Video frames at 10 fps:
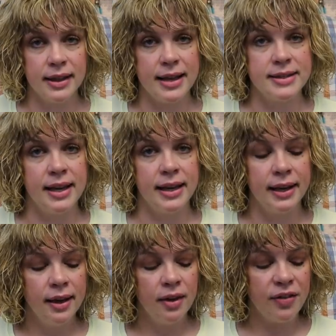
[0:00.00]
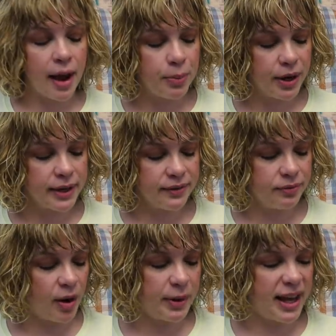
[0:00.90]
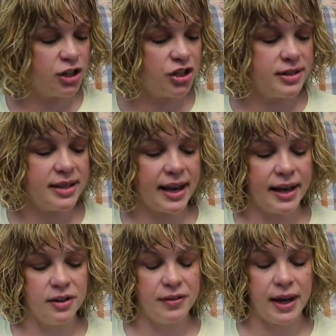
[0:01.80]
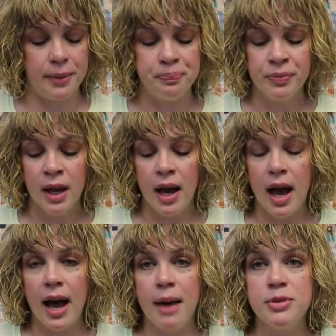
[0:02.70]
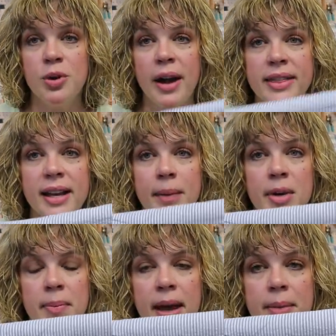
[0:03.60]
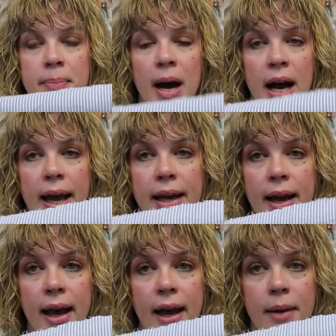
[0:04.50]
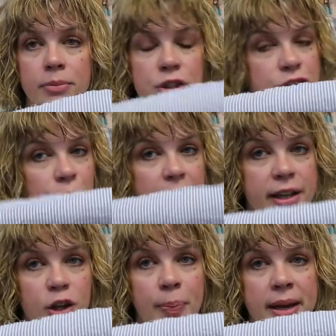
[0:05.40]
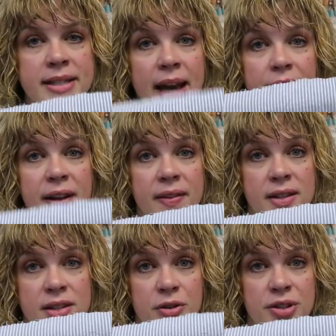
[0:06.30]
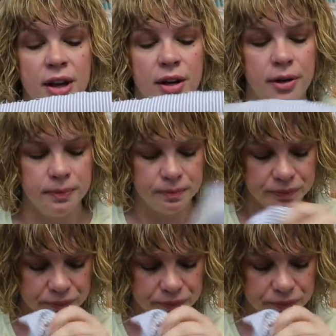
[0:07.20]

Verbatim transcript: classic fabric, fabrications, that kind of thing. Um, so I think I'm going to make my um, just a regular button down in this seersucker